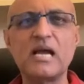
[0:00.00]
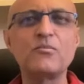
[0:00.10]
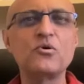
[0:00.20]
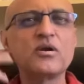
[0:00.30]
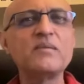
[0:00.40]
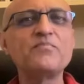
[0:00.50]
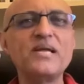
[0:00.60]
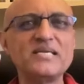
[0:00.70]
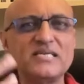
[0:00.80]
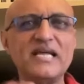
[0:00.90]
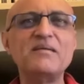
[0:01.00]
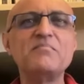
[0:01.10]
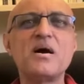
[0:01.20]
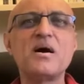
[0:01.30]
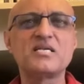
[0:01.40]
I'm going to replace it en
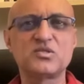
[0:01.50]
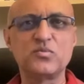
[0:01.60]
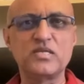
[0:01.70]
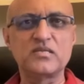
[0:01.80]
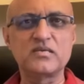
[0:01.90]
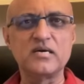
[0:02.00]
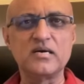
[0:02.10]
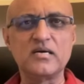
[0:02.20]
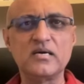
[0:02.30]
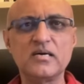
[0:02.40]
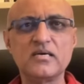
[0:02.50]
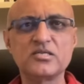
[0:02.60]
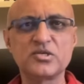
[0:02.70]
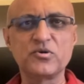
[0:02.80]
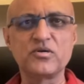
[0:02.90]
masse with
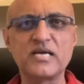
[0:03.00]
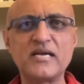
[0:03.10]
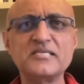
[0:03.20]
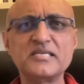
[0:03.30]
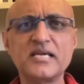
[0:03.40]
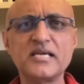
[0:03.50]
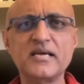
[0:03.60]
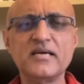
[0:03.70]
distributed currency,